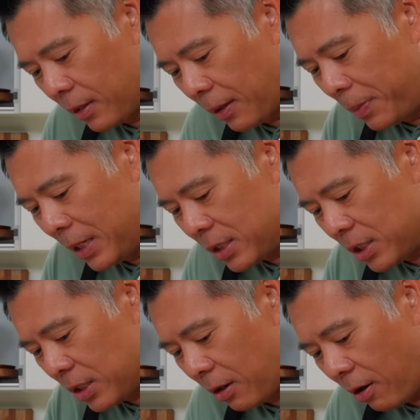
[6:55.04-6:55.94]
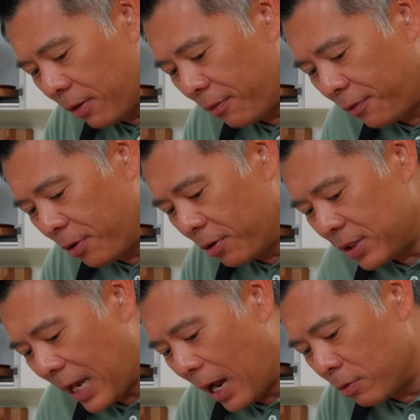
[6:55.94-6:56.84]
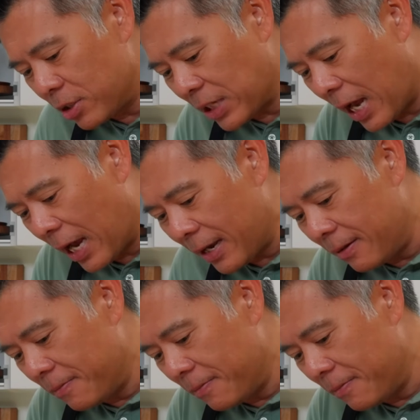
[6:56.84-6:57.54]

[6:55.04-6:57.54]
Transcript: the pieces that are on the furthest outside